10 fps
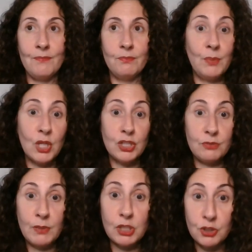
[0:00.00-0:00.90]
Book
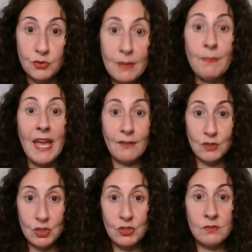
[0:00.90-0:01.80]
a trip
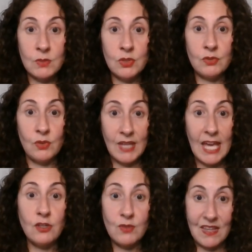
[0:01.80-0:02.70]
after the new moon.
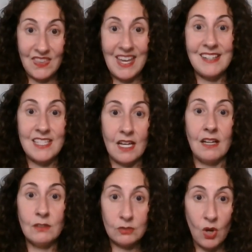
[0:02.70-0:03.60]
Okay, you get the
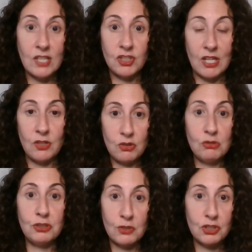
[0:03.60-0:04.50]
idea. Launch it.
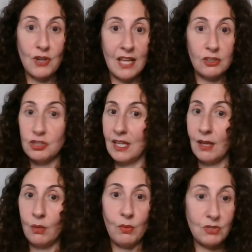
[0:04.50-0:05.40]
Use your astrology.
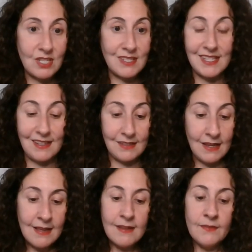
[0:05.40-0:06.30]
It will succeed.
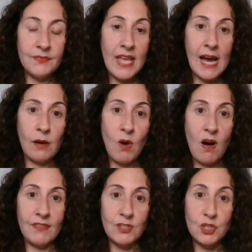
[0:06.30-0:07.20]
Now,
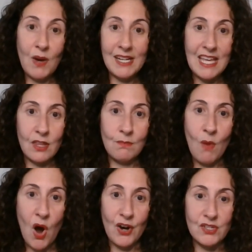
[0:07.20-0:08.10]
on the 20th,
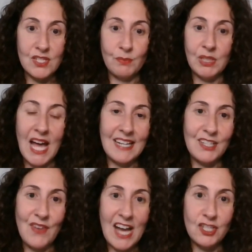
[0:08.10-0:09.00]
Mars, the
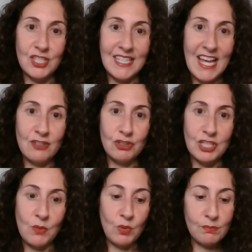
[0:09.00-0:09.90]
planet of action and
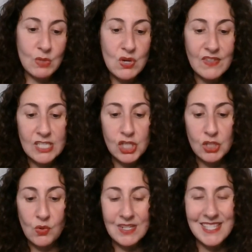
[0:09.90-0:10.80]
energy, will move into
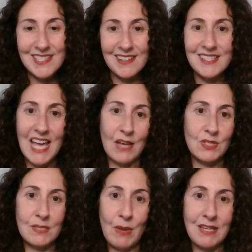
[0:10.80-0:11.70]
your sixth house
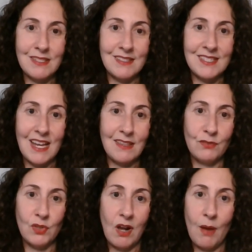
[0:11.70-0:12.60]
space and stay there
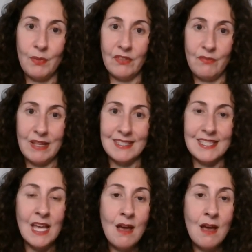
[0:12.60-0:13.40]
for a couple of months.